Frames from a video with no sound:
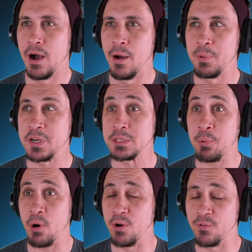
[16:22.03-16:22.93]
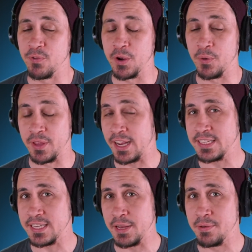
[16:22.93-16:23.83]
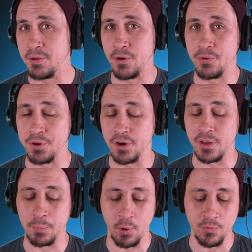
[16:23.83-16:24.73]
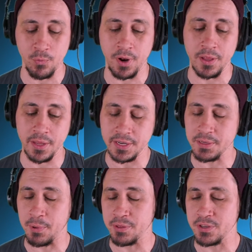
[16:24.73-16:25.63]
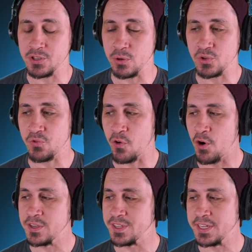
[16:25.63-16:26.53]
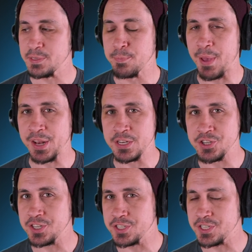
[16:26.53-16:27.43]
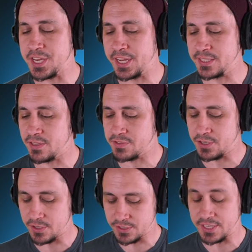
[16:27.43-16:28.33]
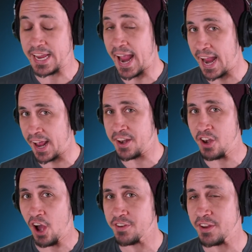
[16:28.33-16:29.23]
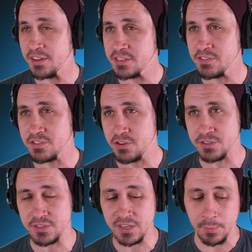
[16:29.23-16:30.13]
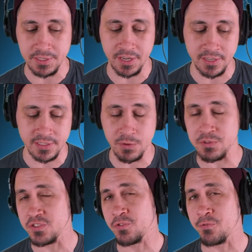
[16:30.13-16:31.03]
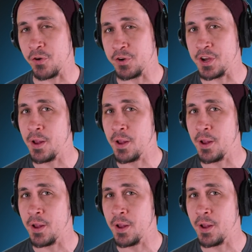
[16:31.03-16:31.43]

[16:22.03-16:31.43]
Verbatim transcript: Because part of, like I said earlier, like, part of what I liked about the show so far is that it's managing to take itself seriously and not take itself seriously simultaneously, which is a very